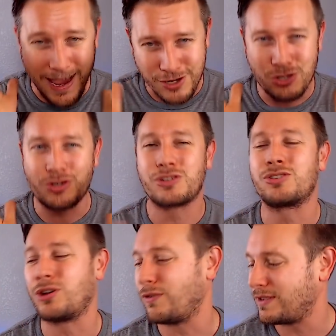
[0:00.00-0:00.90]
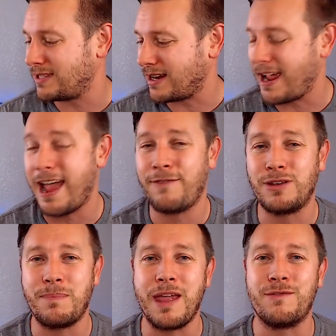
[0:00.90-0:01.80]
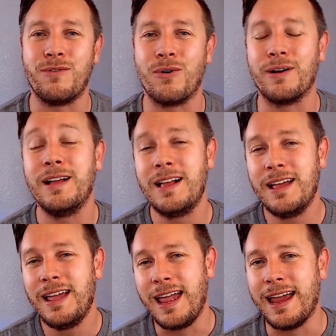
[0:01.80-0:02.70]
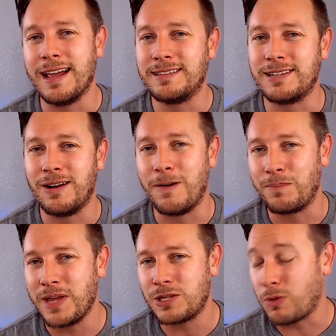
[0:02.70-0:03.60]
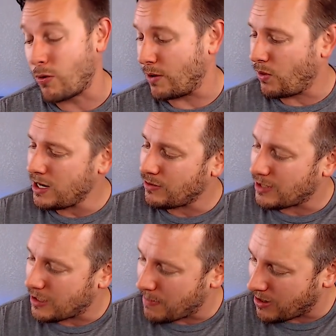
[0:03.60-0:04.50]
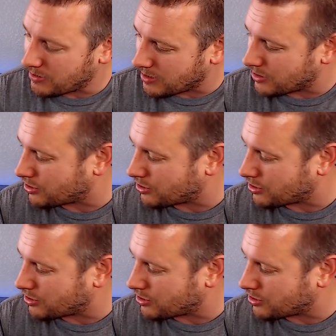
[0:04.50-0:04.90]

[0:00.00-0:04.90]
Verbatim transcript: extra service that I have to pay for. And so that's where we're at. What do you think about uh,